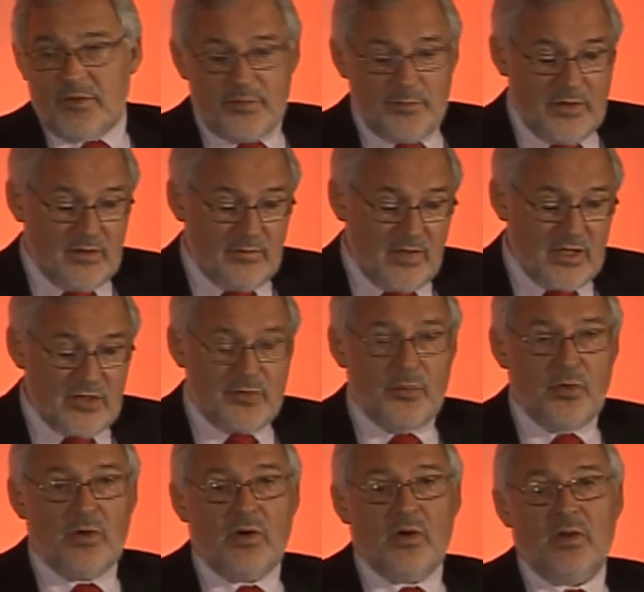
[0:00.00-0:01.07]
but much
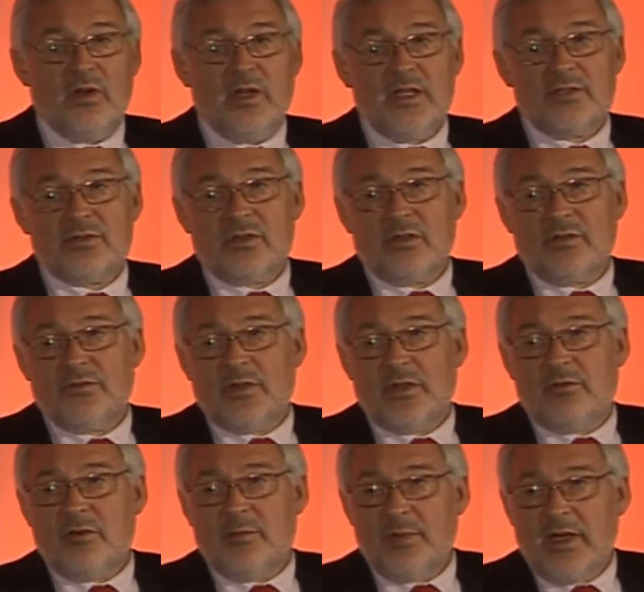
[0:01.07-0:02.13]
more later on for the
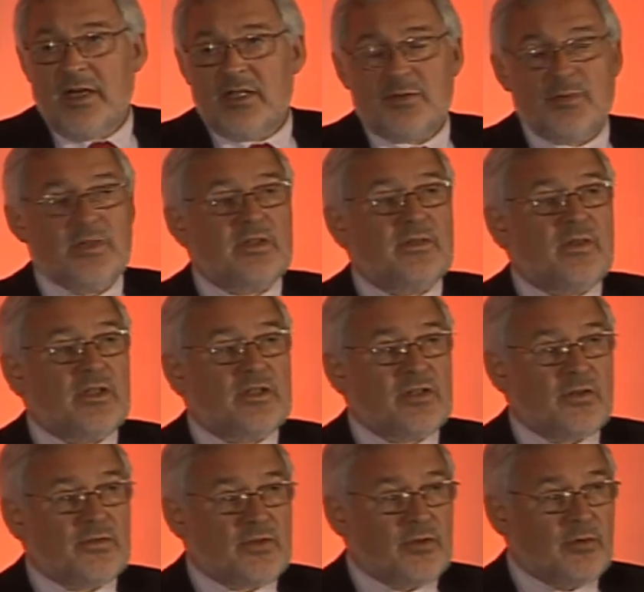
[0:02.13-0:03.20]
replenishment of those
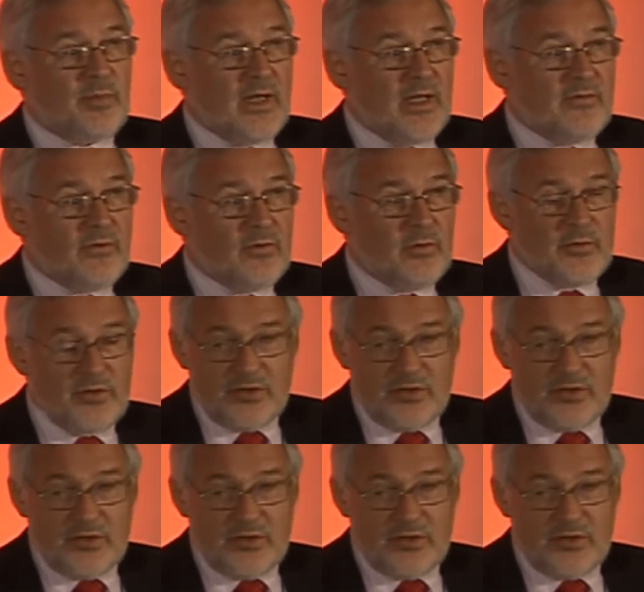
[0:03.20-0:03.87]
offshore platforms,